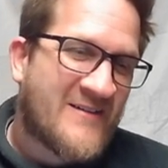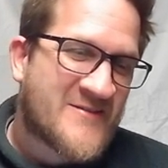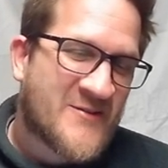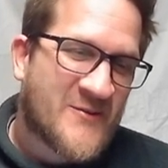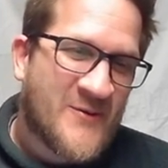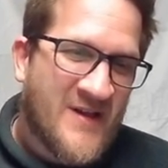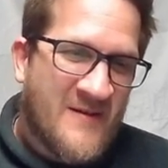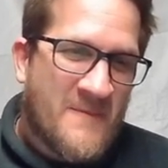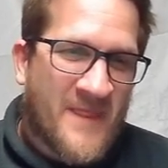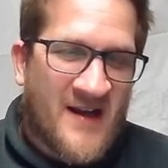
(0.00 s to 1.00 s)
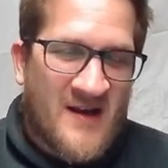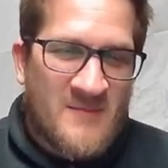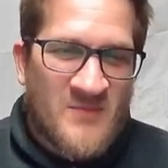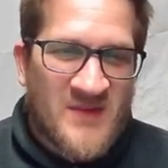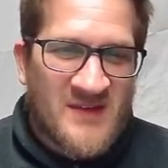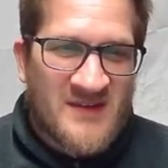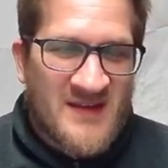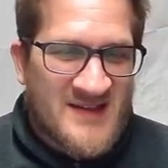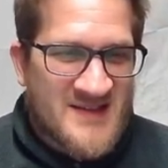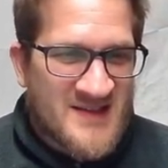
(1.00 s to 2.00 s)
So um,
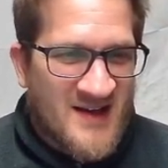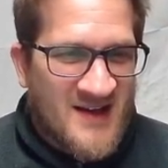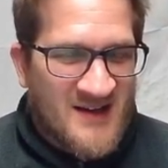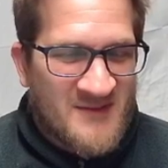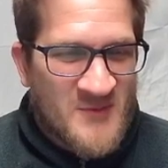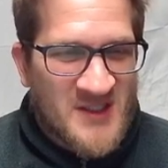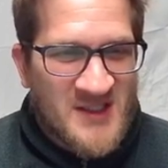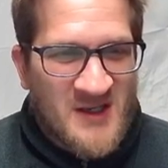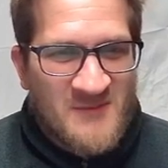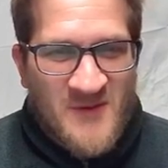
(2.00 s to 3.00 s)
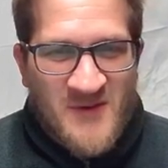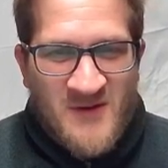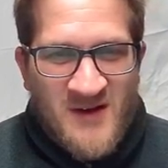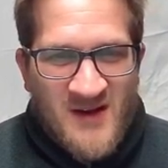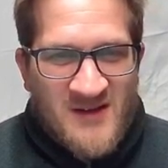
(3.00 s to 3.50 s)
that's uh, really good for